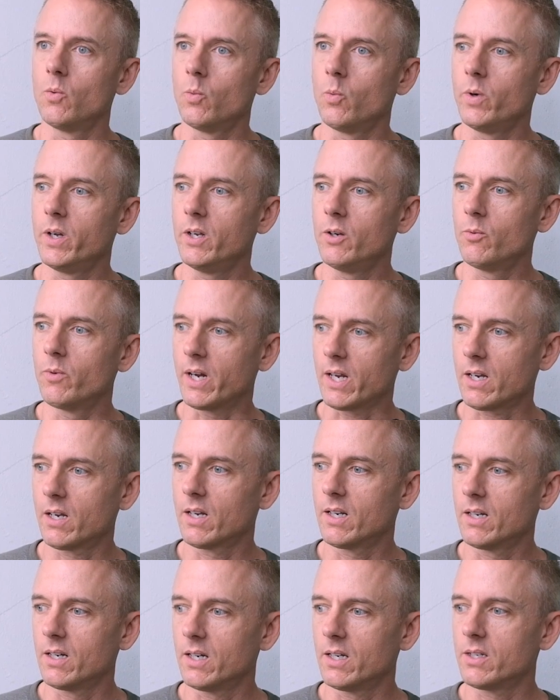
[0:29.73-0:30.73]
We
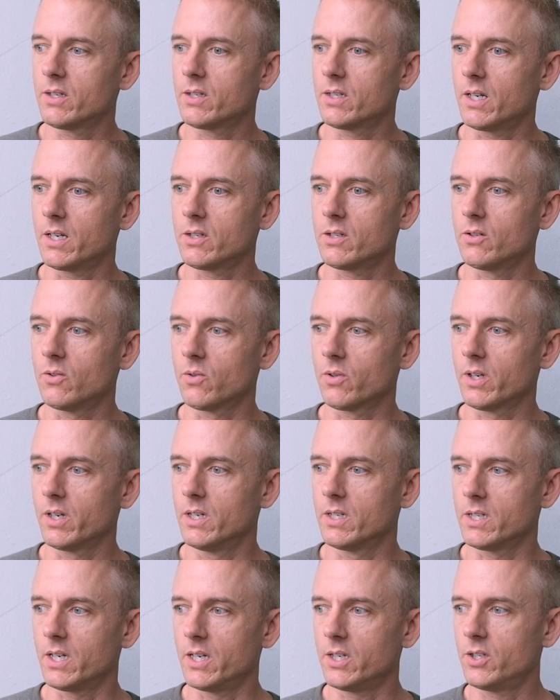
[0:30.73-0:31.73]
recognized as an
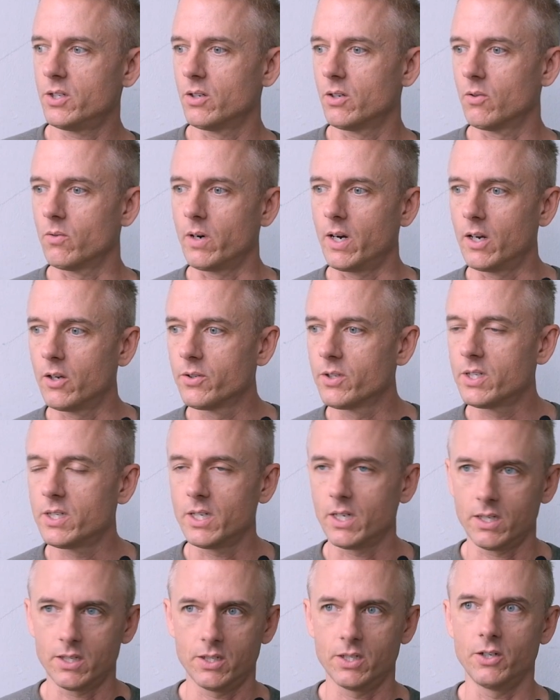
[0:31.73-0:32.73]
organization around
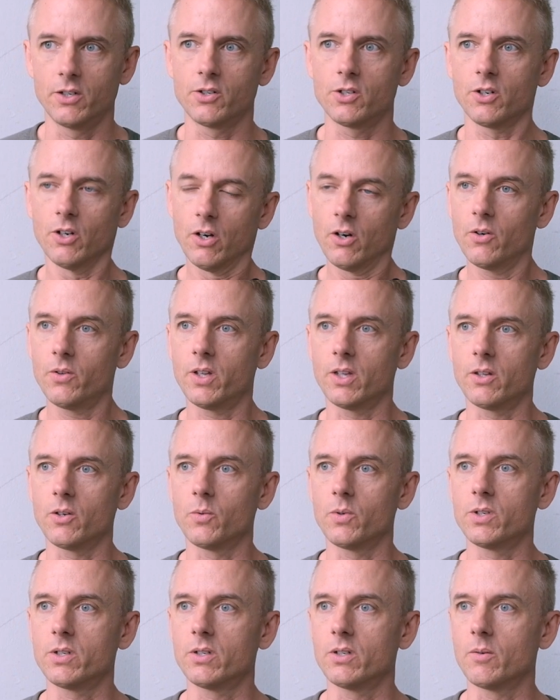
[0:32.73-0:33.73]
6 years ago that there
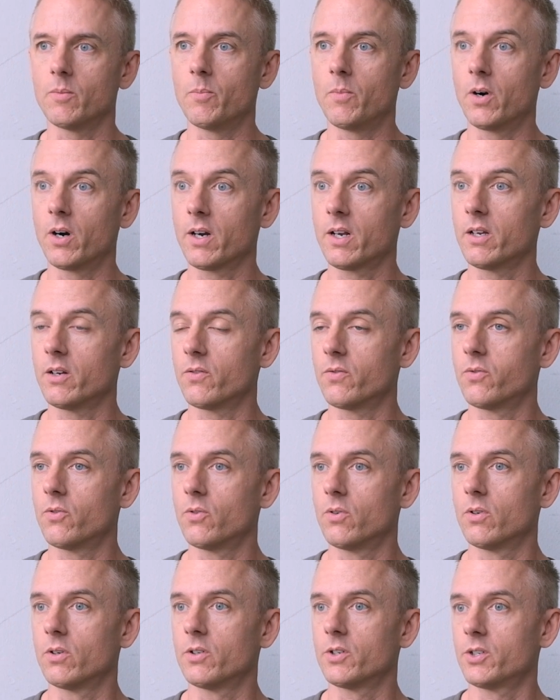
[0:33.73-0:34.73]
was a market
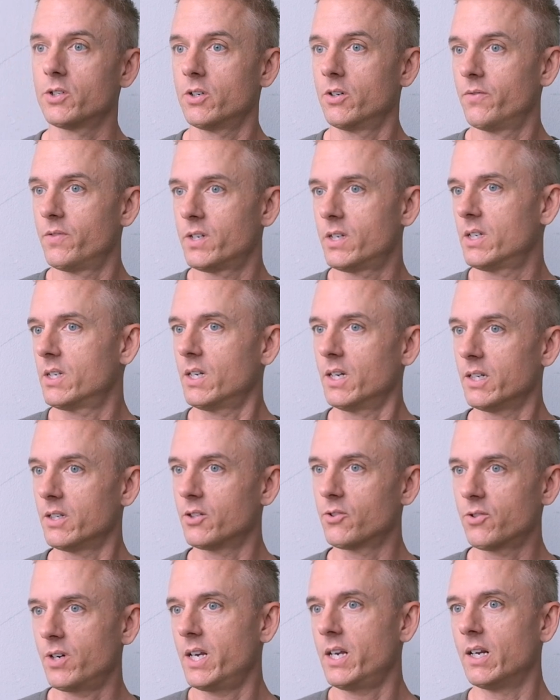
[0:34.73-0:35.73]
for service design
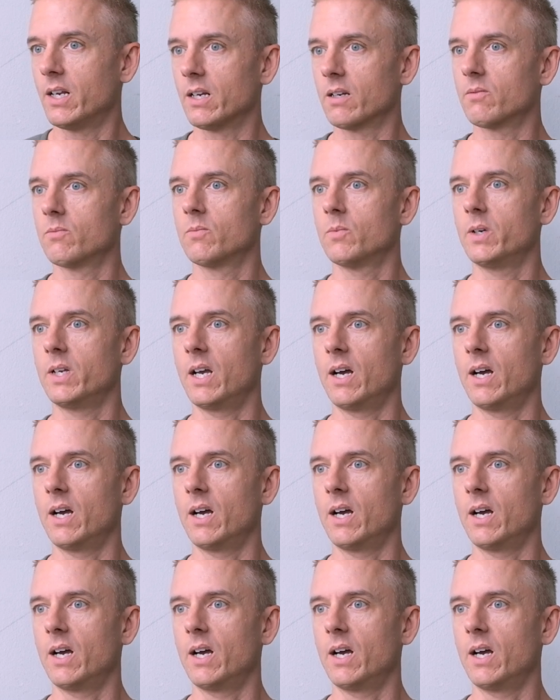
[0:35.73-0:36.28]
training. We